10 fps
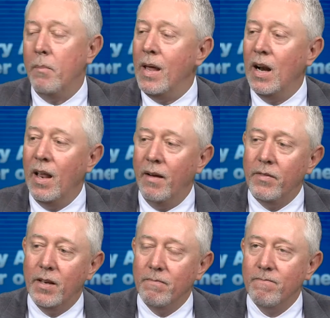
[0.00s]
a minute
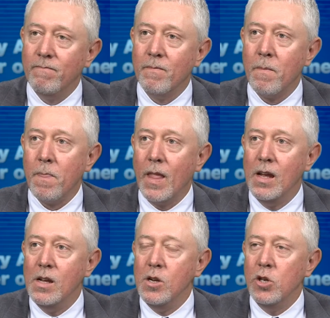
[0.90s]
left.
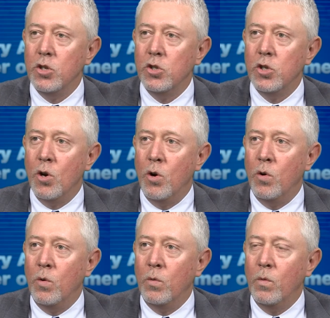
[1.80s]

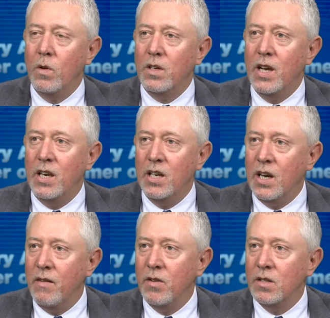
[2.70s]
So can you
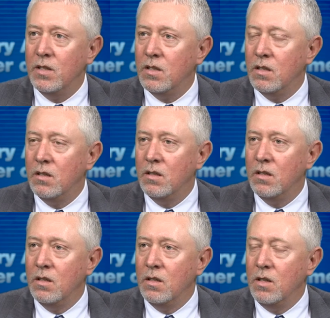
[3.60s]
give us
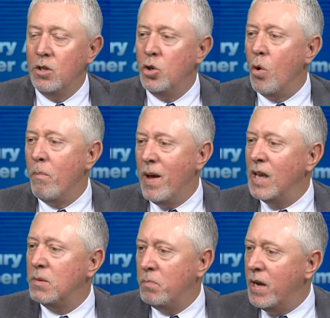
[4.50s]
your
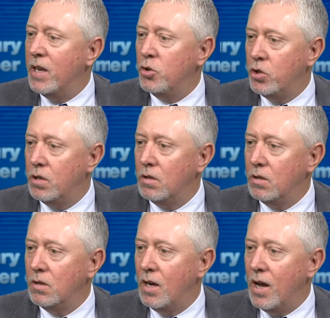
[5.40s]
best pitch
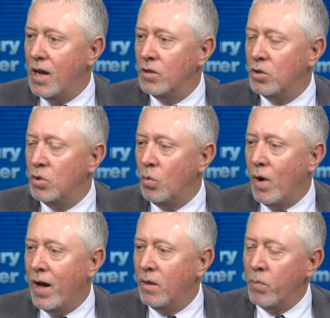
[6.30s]
as to
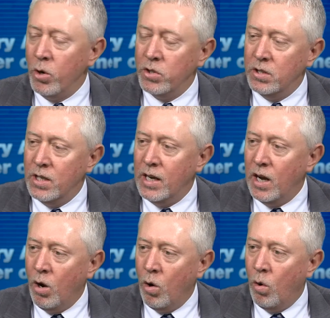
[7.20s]
why the person sitting
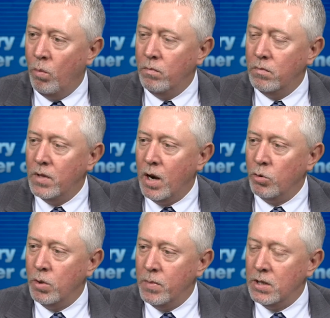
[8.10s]
at home that
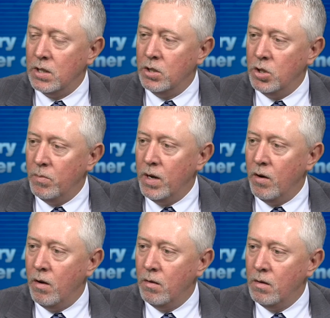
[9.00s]
owns a business should be
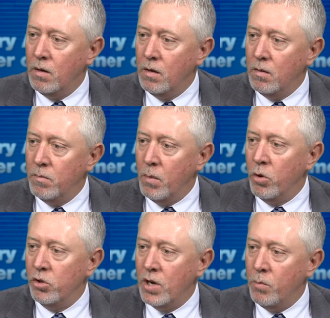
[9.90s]
a member
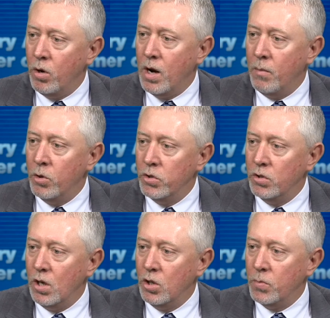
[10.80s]
of the Chamber of Commerce in
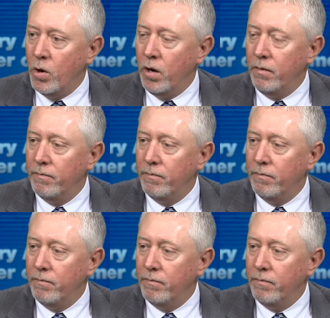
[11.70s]
Salisbury?